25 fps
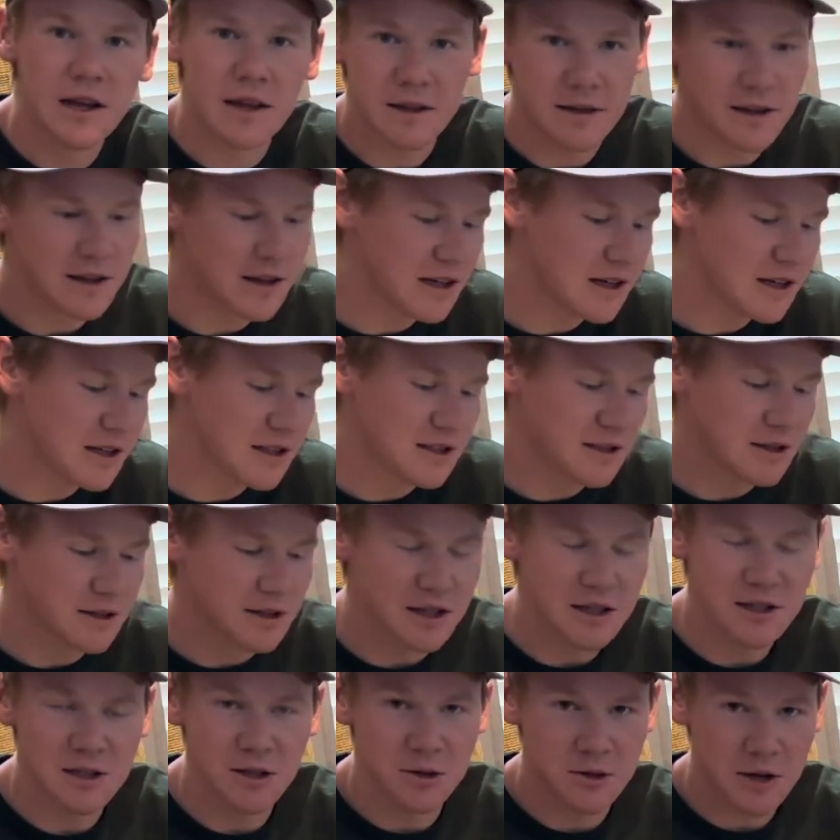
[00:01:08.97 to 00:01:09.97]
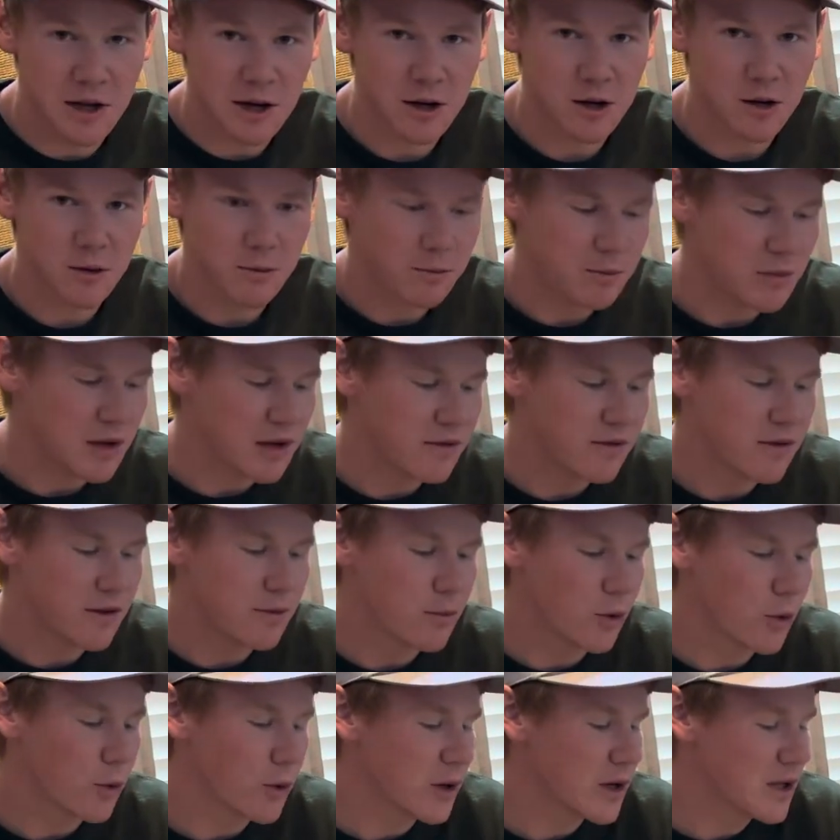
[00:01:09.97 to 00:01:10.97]
These are their beefy
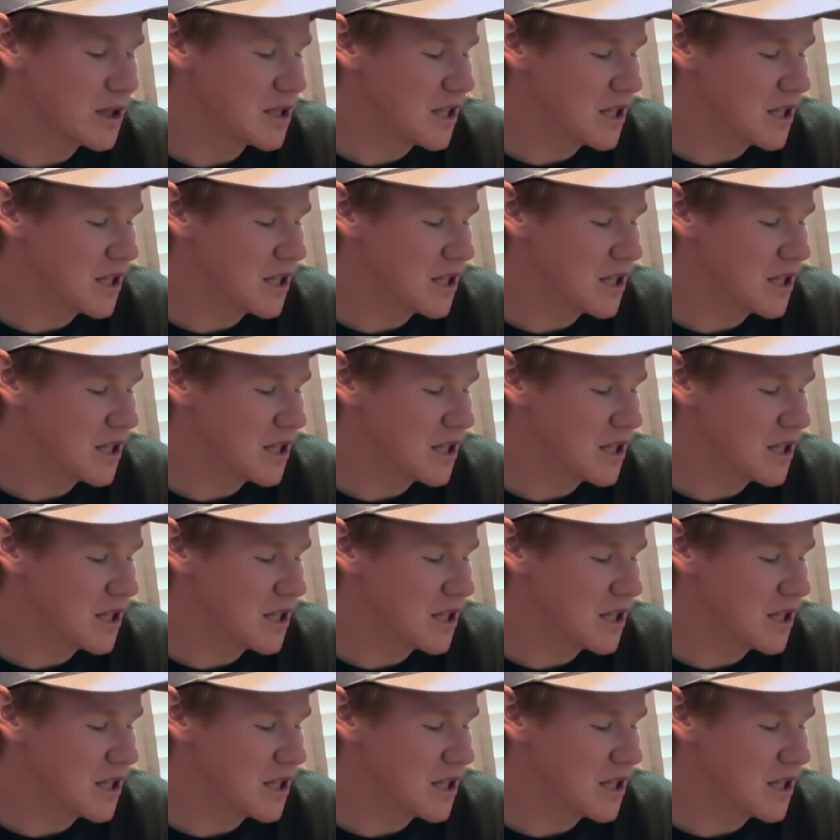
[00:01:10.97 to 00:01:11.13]
boys.